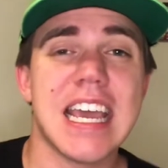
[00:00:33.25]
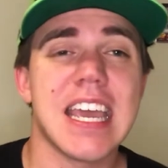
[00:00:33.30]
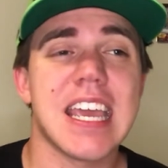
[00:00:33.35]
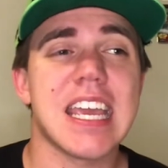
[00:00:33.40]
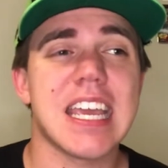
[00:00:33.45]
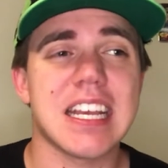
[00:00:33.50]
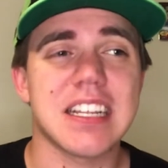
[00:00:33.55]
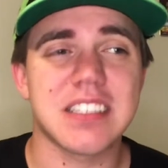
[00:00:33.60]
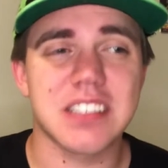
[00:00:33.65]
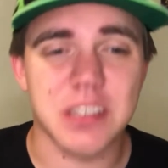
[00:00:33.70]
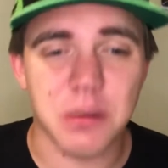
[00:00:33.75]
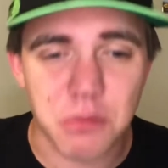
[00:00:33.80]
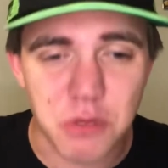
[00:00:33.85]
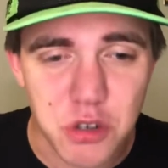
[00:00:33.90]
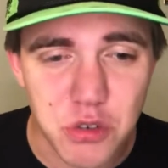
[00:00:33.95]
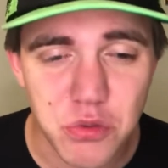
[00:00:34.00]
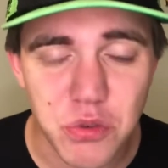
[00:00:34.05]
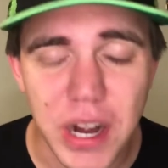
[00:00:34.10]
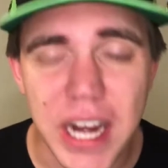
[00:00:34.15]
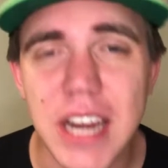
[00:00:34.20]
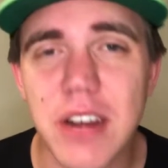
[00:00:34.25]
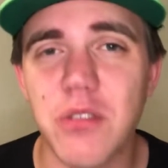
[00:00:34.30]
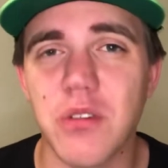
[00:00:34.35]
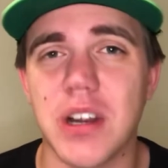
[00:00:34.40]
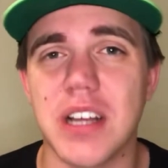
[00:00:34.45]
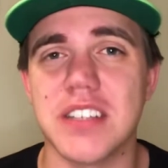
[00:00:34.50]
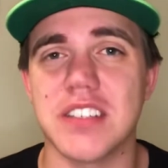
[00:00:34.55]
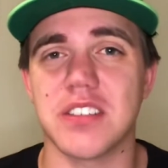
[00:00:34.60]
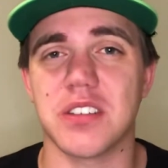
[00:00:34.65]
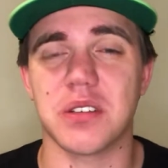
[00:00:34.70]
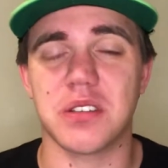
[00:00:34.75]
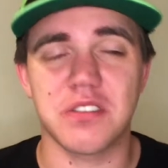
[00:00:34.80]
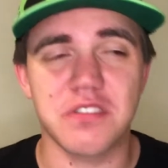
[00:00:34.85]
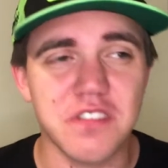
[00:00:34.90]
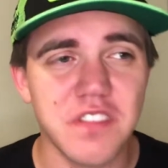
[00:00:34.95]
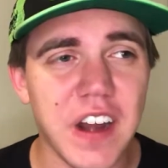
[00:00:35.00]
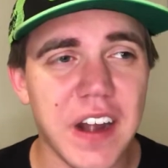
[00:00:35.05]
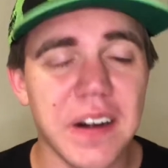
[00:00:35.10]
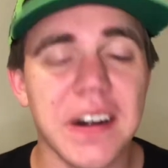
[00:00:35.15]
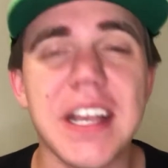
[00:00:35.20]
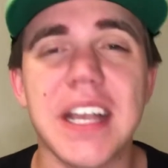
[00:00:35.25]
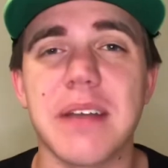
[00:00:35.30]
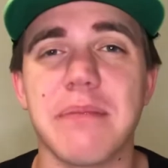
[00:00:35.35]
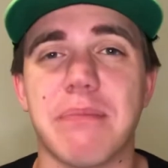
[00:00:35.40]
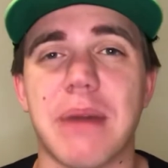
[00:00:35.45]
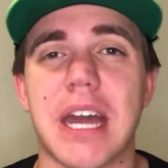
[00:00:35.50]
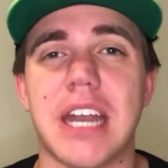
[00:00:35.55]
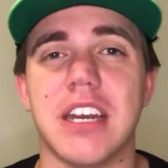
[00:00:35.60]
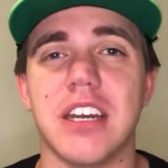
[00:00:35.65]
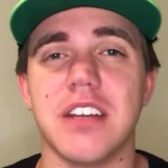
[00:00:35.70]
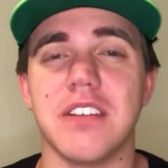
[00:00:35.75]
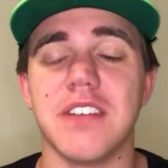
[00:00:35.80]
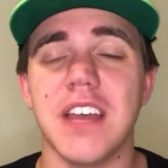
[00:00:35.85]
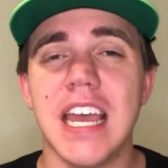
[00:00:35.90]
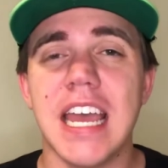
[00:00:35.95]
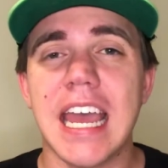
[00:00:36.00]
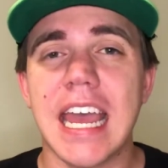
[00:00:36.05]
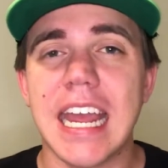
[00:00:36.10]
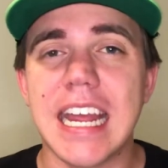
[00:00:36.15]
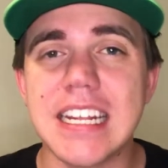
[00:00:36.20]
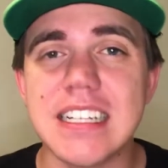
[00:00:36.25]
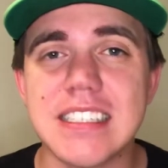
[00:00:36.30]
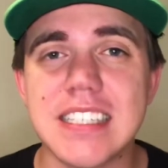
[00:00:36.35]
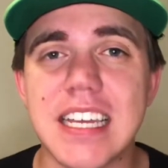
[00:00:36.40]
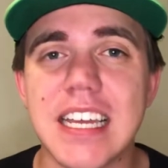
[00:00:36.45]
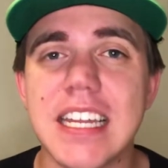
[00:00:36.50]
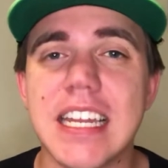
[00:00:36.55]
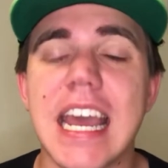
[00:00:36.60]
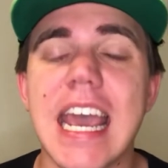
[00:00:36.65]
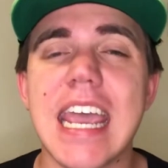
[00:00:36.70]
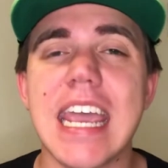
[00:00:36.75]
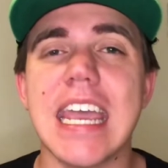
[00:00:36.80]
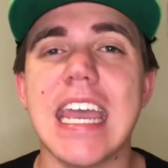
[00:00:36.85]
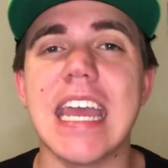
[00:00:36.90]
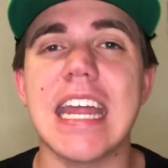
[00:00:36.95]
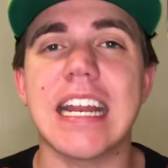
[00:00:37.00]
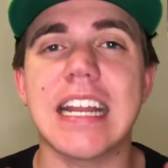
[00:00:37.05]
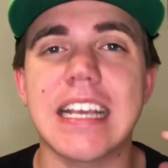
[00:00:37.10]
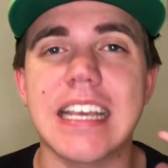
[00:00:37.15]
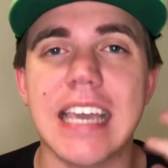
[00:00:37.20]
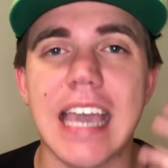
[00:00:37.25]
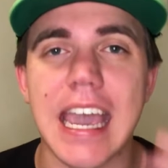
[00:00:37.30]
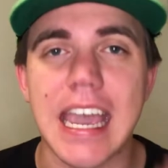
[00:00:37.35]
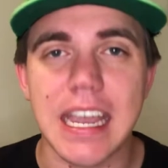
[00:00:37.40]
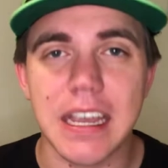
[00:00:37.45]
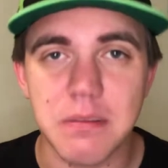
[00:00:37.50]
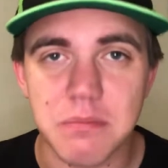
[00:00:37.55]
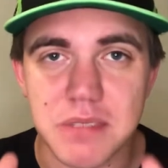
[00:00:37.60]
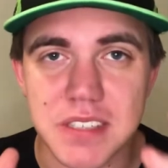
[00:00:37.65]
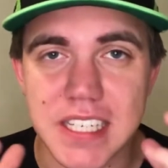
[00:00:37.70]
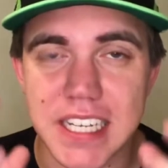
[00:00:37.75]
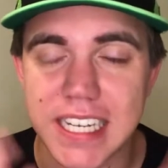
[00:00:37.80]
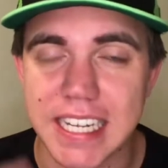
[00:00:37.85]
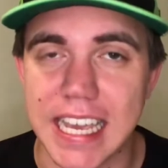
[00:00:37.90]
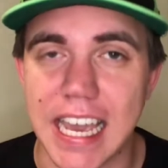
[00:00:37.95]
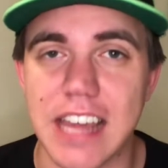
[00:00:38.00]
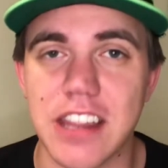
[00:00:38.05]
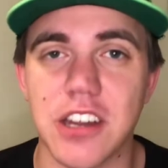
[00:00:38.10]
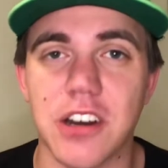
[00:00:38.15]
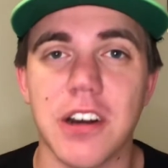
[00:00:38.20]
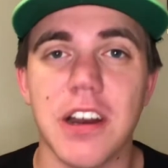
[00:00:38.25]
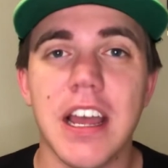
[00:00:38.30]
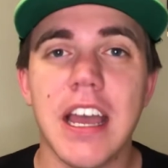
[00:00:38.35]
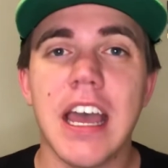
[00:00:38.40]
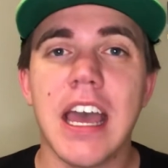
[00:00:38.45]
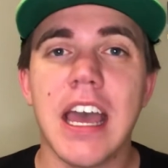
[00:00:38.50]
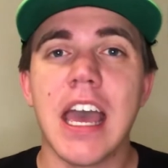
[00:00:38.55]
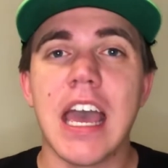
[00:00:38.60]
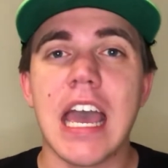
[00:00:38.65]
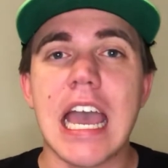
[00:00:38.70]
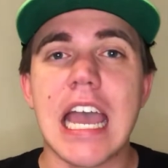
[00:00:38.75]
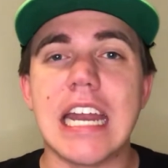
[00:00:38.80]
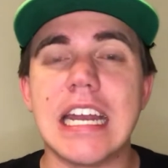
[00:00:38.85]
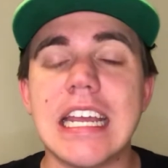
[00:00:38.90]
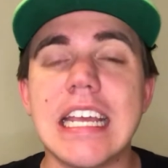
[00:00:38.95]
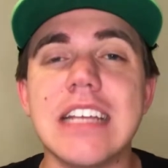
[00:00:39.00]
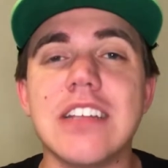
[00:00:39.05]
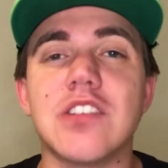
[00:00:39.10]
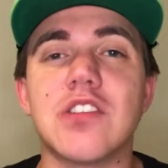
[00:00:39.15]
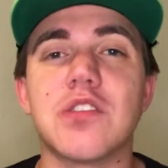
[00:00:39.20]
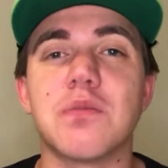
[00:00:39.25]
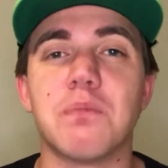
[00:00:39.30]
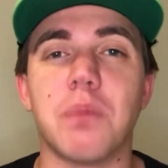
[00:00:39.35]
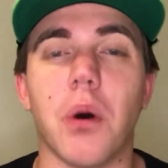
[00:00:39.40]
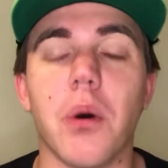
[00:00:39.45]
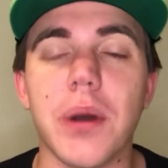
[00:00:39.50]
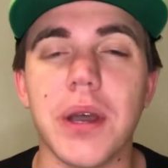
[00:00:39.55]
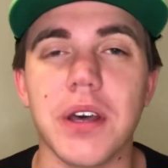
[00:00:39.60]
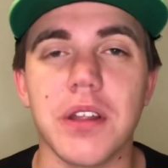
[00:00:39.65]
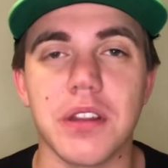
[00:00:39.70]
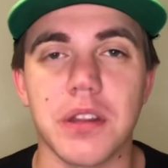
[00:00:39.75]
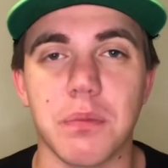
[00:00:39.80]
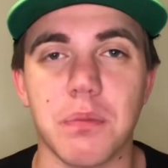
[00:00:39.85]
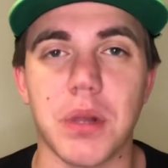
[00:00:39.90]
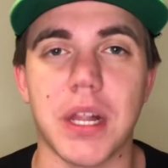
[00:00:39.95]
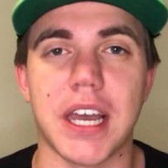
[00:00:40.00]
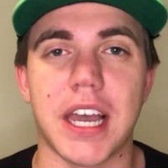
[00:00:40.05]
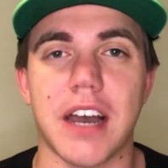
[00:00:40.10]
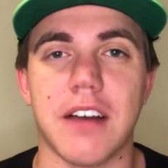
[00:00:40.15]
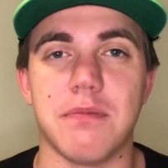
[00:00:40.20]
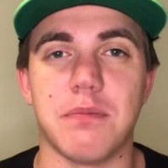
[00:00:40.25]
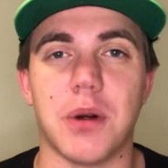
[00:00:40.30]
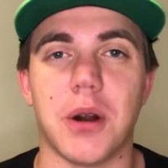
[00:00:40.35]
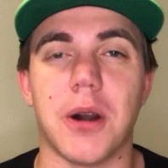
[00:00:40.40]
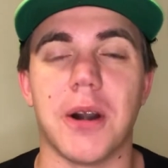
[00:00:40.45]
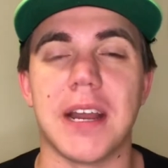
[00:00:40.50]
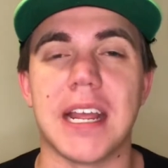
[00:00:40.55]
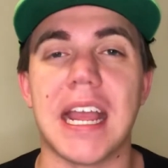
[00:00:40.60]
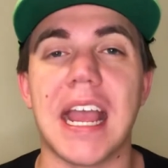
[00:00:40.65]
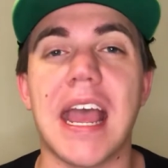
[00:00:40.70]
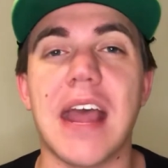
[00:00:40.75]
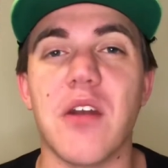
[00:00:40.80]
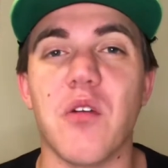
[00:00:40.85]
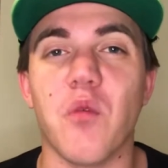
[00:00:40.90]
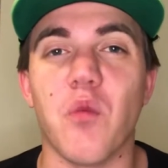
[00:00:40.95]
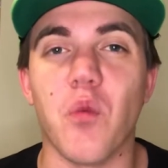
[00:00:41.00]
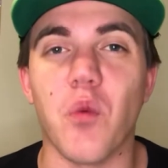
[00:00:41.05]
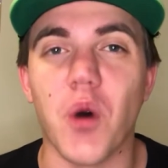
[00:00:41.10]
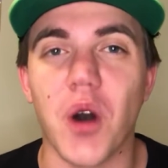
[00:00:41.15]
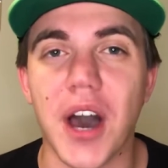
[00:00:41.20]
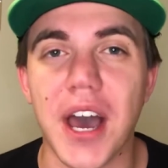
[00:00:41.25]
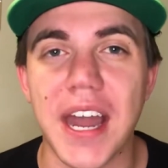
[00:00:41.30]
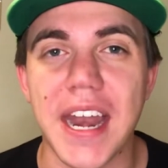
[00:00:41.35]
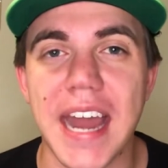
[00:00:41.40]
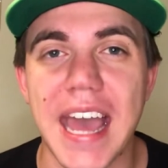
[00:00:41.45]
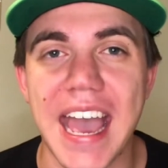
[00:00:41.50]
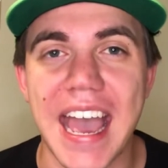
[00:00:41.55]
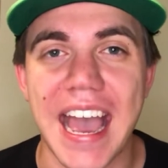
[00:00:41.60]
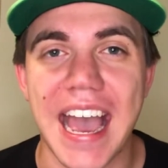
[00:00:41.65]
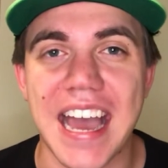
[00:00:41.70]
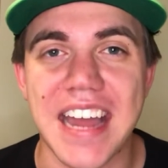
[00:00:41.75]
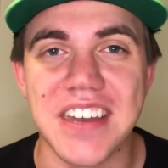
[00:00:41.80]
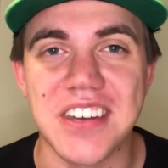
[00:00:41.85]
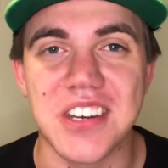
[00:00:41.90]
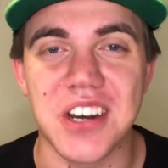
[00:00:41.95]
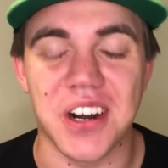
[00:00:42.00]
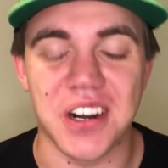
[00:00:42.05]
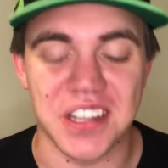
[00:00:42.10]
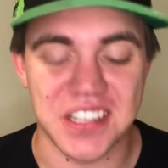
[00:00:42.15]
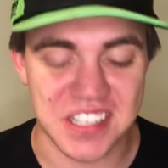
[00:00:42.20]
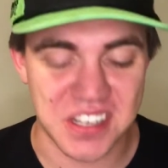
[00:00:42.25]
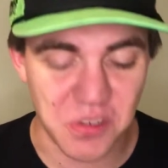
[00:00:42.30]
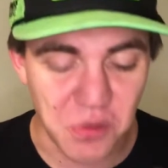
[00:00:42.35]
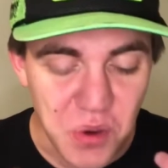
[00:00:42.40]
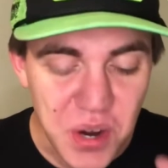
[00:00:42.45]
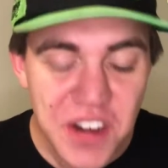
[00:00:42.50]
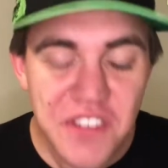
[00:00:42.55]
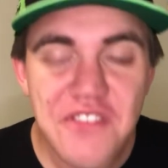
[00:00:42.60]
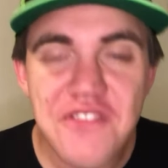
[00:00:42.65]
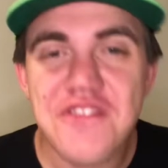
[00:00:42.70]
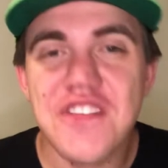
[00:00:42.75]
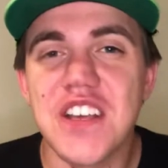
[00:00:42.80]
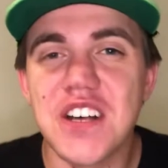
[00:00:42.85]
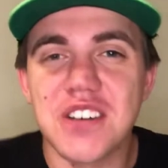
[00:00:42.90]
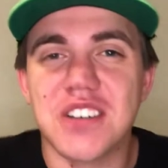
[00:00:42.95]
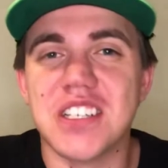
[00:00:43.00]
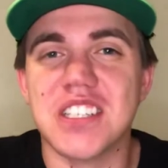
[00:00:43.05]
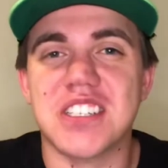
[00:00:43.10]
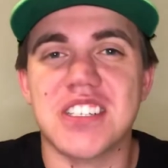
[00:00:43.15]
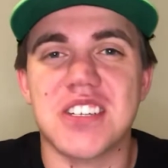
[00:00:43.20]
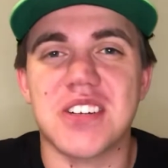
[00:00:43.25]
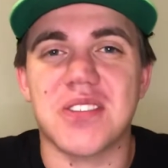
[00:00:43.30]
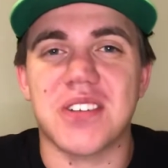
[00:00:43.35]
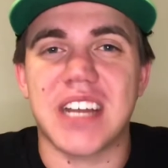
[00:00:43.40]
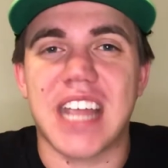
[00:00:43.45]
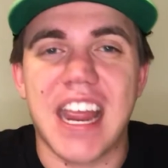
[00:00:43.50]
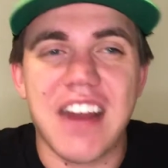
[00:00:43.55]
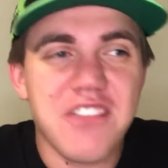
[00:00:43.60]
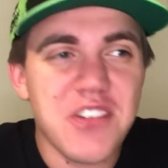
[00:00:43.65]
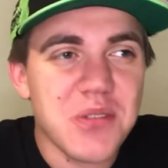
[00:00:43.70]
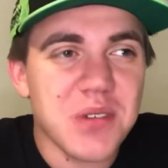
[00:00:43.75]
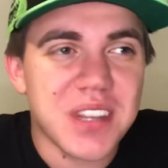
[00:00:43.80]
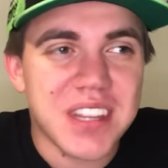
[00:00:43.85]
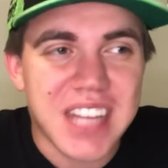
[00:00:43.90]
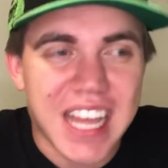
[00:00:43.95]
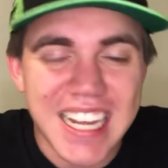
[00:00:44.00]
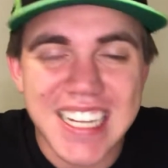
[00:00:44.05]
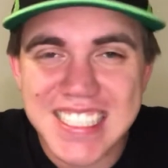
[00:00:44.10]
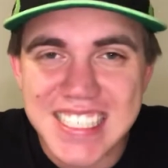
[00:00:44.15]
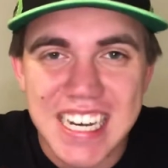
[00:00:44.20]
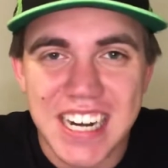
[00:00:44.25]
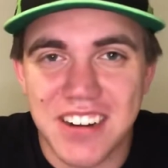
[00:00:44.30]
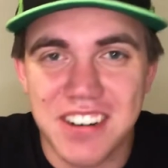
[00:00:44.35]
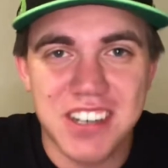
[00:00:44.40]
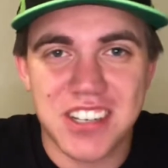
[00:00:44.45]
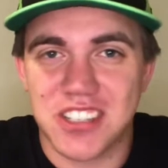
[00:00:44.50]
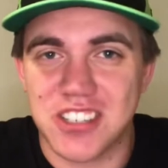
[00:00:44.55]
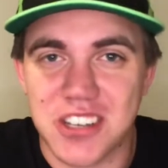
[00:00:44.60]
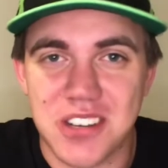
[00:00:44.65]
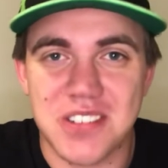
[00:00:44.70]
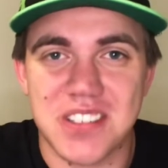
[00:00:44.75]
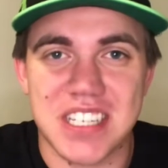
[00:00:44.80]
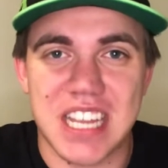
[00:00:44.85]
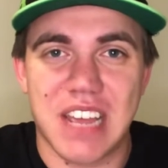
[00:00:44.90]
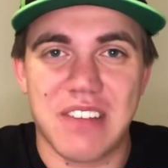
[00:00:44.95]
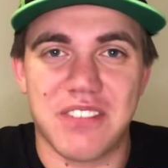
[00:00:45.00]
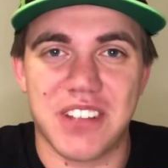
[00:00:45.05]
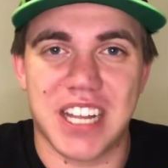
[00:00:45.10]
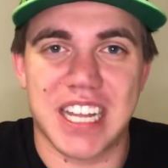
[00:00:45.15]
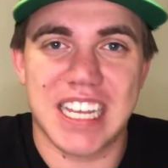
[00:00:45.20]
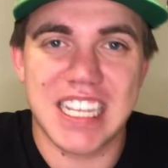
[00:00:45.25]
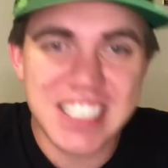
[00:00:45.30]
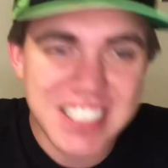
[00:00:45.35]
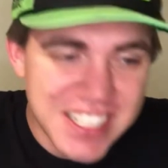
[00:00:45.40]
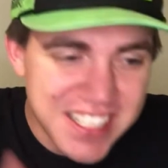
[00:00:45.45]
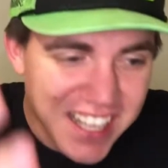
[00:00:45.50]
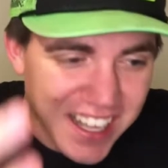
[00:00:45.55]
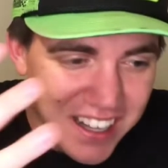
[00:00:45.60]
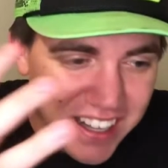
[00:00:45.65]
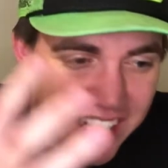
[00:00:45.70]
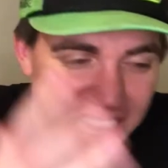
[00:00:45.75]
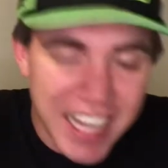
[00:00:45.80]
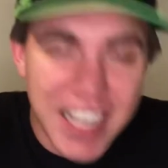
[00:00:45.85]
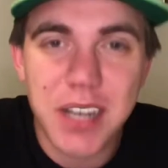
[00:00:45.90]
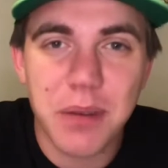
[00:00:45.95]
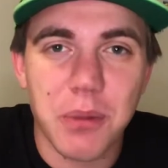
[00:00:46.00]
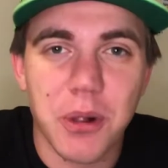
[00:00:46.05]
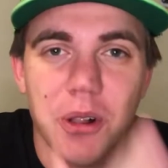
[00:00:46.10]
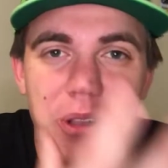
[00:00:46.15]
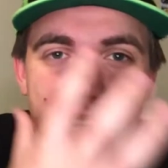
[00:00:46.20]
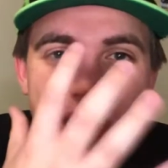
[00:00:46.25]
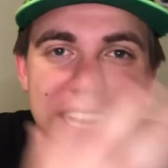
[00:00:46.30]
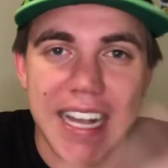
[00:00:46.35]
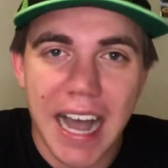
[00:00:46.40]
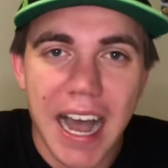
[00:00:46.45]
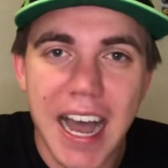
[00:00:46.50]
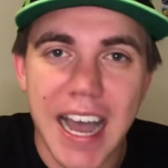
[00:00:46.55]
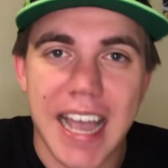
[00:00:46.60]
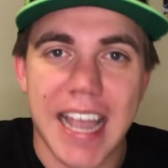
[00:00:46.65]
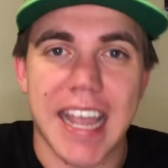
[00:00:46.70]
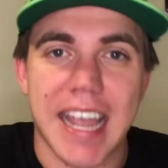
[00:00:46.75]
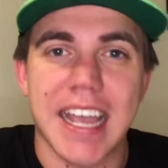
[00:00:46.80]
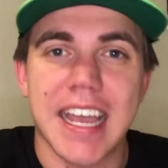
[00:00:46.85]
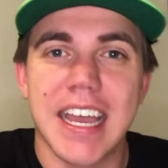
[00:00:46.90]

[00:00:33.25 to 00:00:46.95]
He had some great runs, looked very competitive, and today it came together and he spoiled the playoff party and won at Darlington. What a feel good story. Everyone likes Erik Jones, I feel like. He's just a likable guy.